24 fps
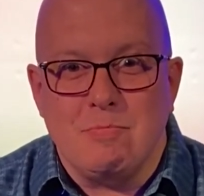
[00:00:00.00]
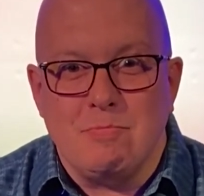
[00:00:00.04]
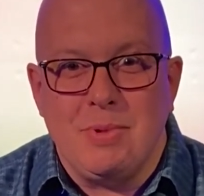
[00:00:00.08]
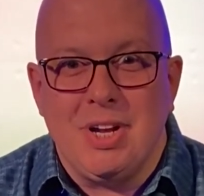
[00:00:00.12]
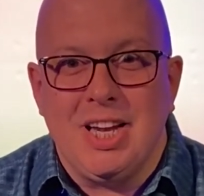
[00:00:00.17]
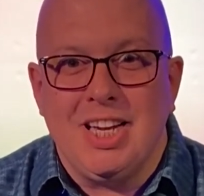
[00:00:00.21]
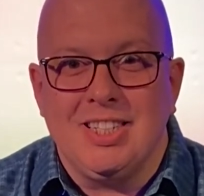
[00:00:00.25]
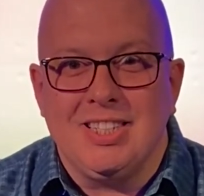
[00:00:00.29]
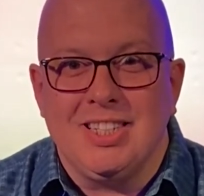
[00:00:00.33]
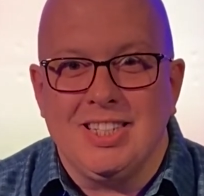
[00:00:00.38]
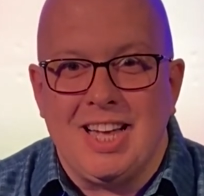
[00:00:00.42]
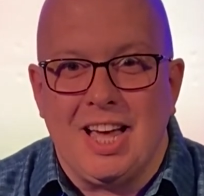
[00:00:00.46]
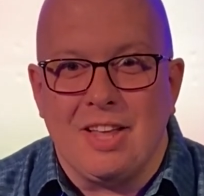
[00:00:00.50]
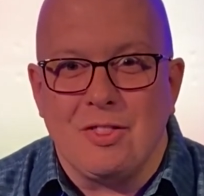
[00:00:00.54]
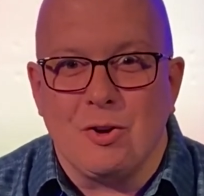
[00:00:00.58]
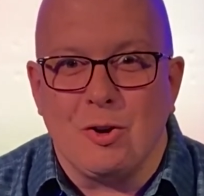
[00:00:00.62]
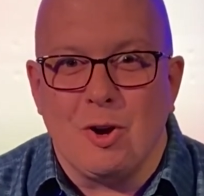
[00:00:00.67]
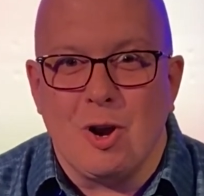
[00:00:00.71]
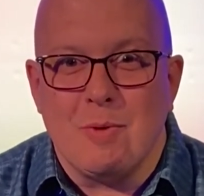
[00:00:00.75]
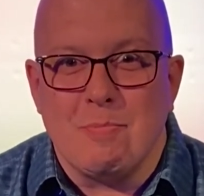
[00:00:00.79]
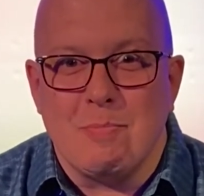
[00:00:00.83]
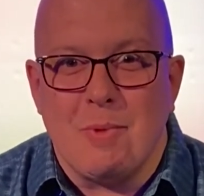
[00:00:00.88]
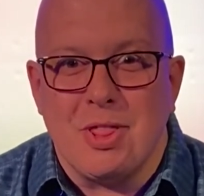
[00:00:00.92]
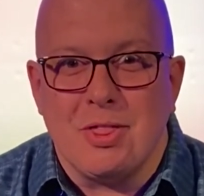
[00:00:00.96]
being
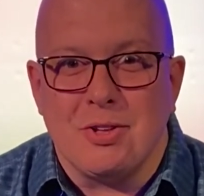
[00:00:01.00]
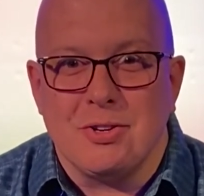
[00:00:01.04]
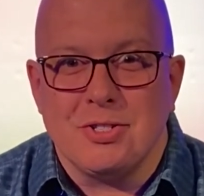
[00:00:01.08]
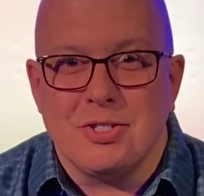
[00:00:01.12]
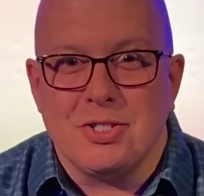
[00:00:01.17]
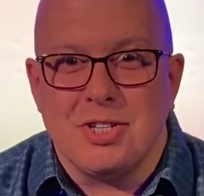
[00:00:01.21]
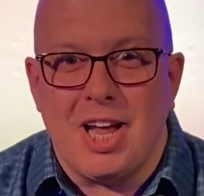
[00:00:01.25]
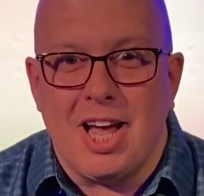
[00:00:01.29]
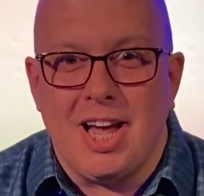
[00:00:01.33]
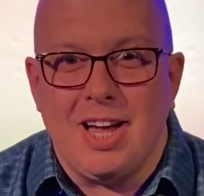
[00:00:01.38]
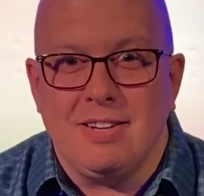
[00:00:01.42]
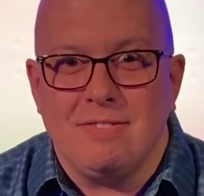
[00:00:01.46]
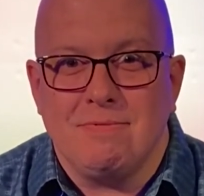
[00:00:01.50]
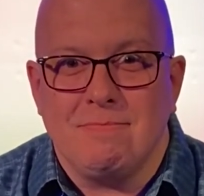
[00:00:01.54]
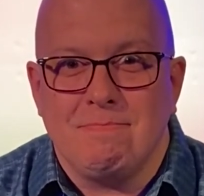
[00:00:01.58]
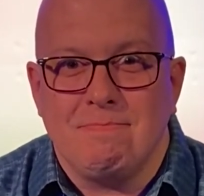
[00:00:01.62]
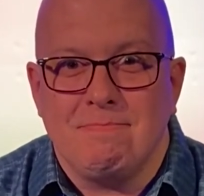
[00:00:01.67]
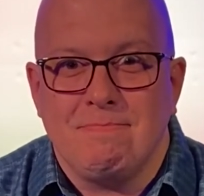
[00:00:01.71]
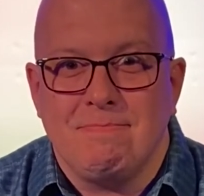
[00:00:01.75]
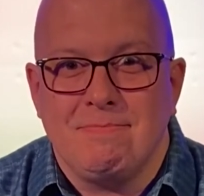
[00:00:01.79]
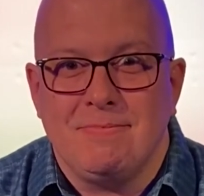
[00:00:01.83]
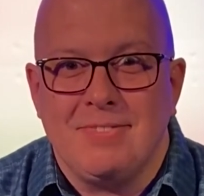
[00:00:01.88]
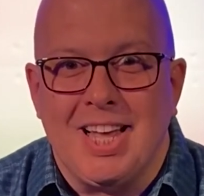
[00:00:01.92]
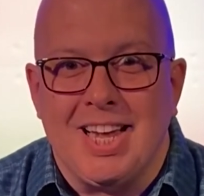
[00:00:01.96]
together on Mother's Day.
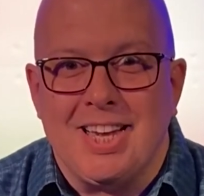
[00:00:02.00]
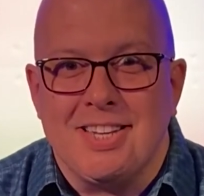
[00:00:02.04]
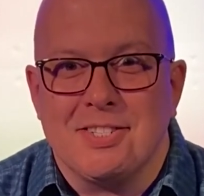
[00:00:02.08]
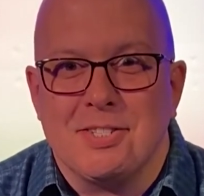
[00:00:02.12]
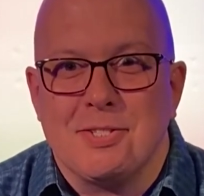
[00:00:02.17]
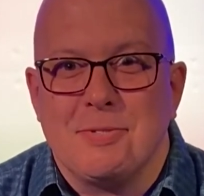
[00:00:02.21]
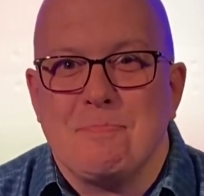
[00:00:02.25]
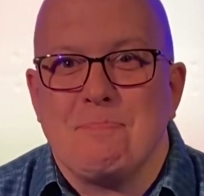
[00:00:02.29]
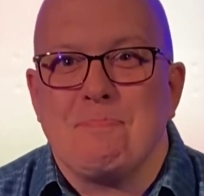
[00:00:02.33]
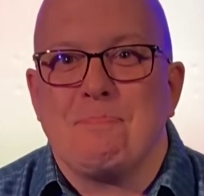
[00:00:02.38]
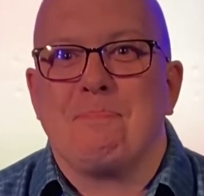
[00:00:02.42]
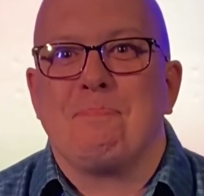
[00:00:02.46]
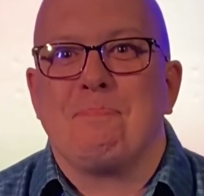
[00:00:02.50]
Thanks.